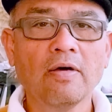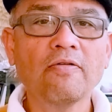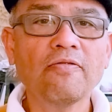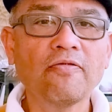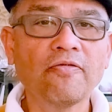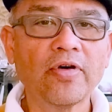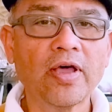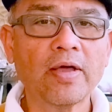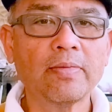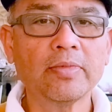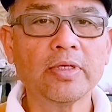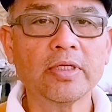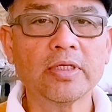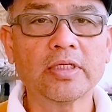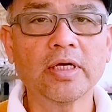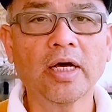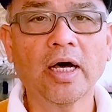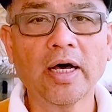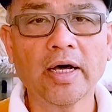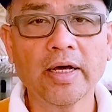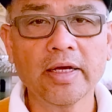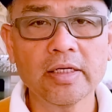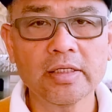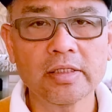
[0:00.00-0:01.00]
family
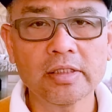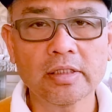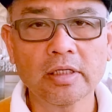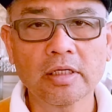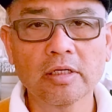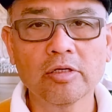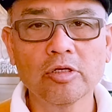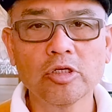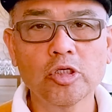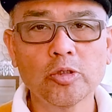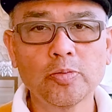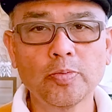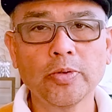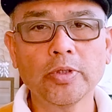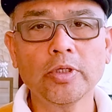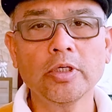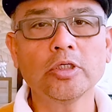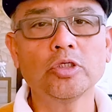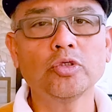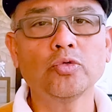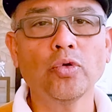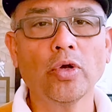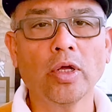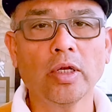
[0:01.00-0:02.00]
ties,
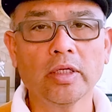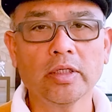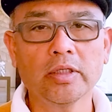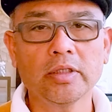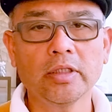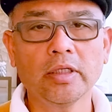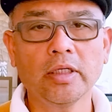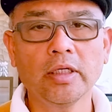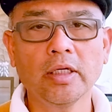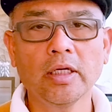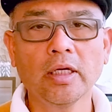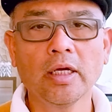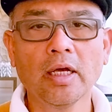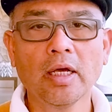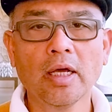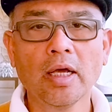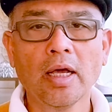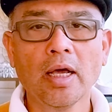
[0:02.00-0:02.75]
spirituality,